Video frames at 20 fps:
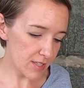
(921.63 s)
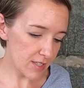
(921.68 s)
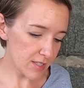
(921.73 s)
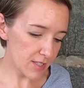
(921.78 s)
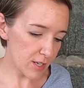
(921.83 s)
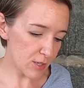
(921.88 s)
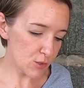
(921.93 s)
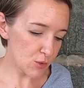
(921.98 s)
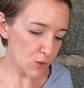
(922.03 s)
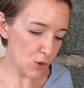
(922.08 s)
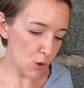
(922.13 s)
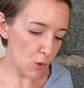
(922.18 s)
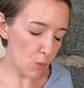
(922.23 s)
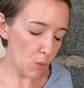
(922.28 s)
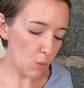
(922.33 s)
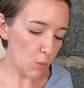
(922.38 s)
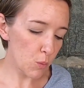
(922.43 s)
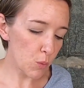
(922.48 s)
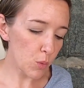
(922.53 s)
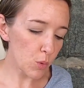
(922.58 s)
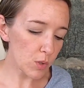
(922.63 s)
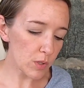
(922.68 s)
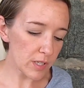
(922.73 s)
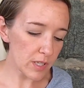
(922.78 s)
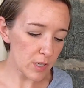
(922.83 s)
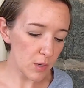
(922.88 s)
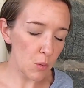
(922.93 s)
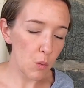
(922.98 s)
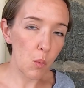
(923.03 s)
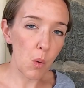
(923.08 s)
Cedro
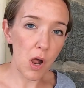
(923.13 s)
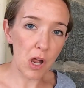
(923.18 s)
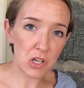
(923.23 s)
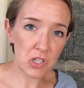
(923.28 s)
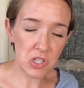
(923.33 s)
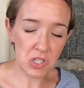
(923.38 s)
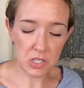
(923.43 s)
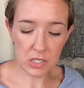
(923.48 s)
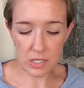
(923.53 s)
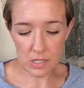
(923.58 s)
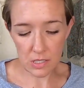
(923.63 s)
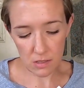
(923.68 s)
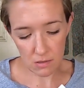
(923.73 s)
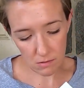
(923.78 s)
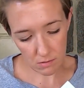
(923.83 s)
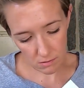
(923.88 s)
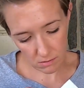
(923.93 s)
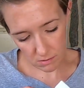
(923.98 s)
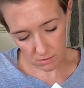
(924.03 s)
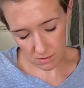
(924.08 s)
Woolley, Washington.